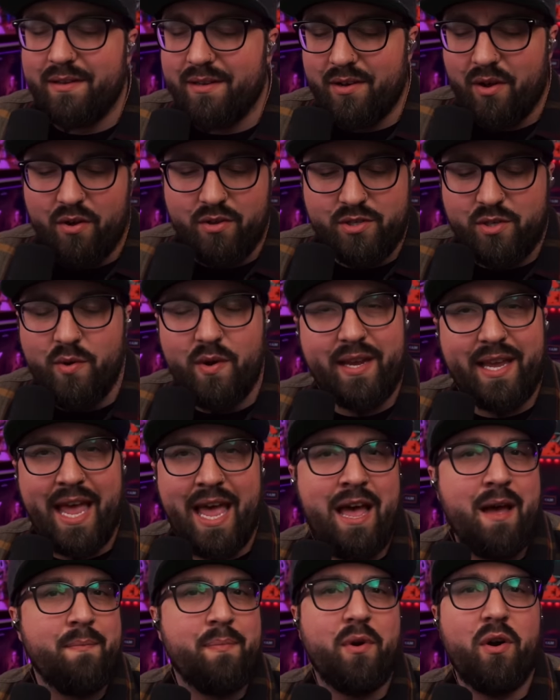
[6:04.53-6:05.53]
calls you a
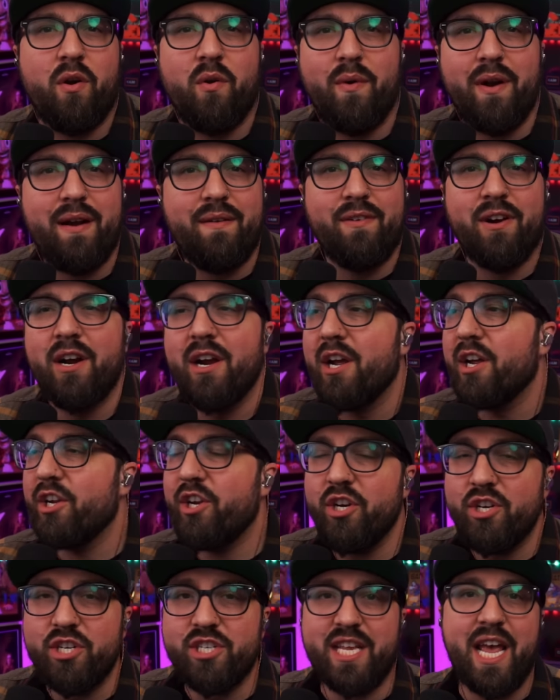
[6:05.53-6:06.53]
camper or whatever,
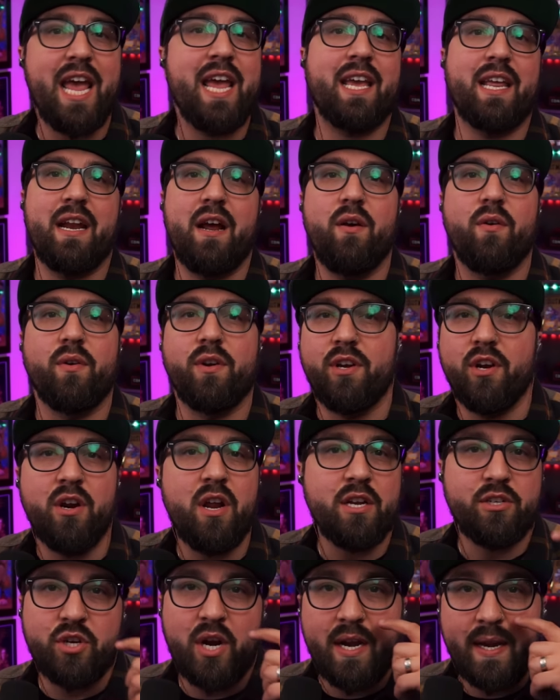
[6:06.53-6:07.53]
you're just hanging out. You're
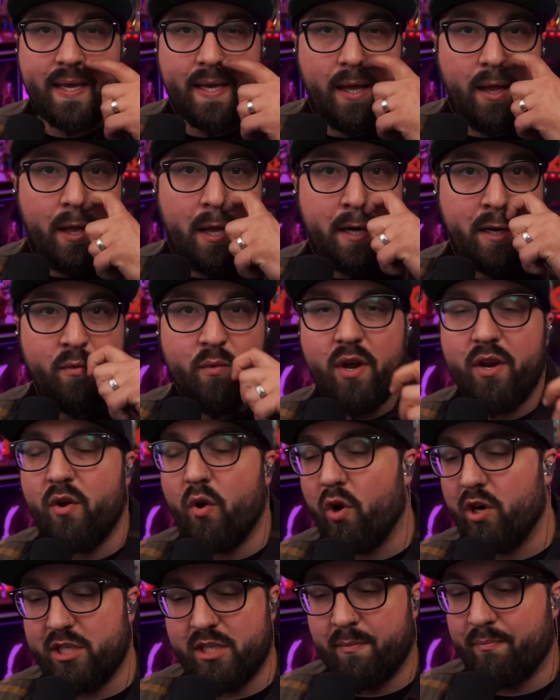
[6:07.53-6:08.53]
not trying to kill anyone
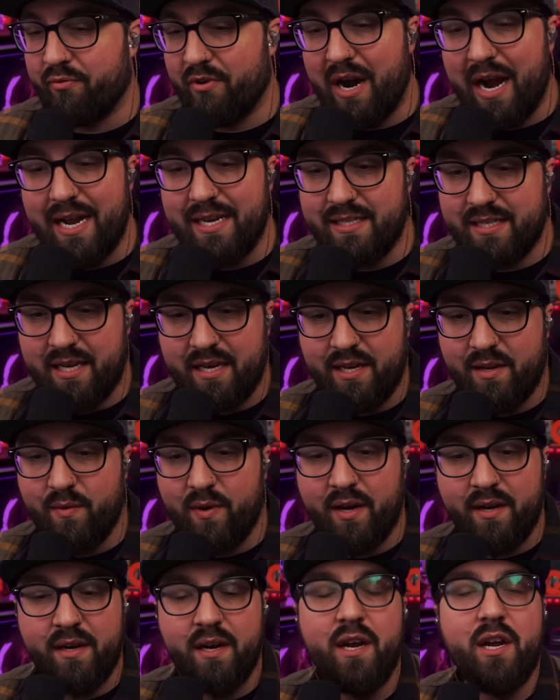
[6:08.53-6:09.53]
or surprise
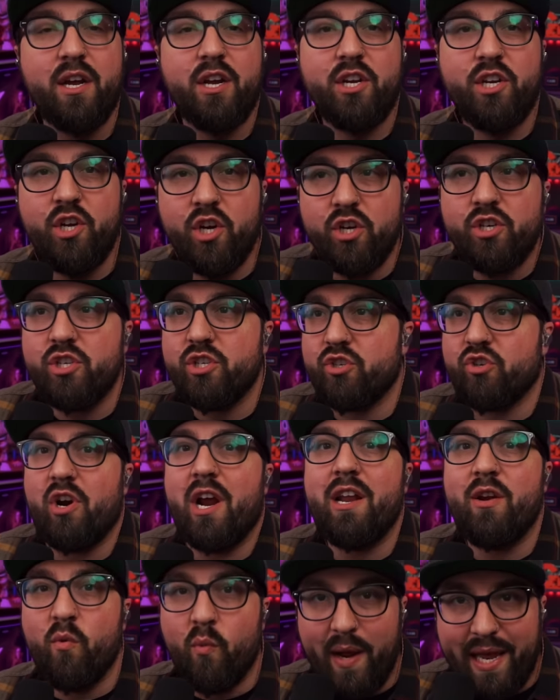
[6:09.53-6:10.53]
anyone. You're just
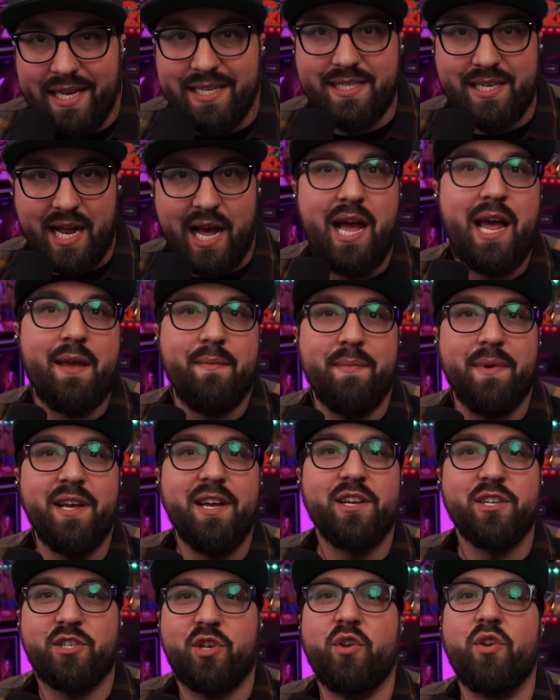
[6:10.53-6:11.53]
trying to waste time
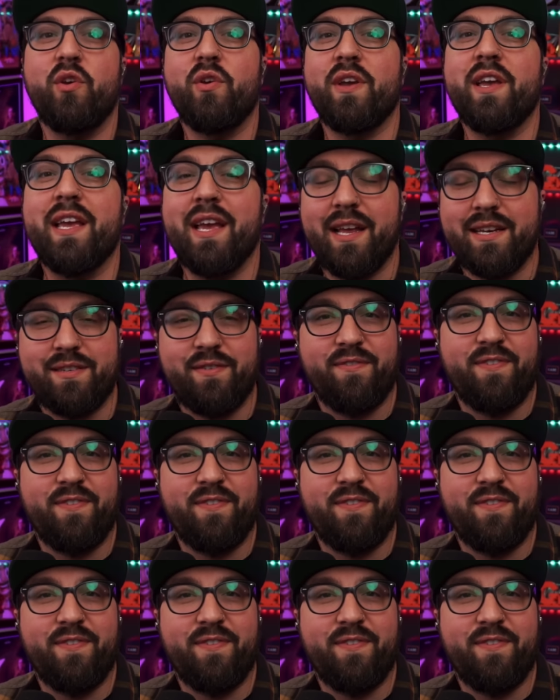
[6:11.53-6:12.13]
so you can get to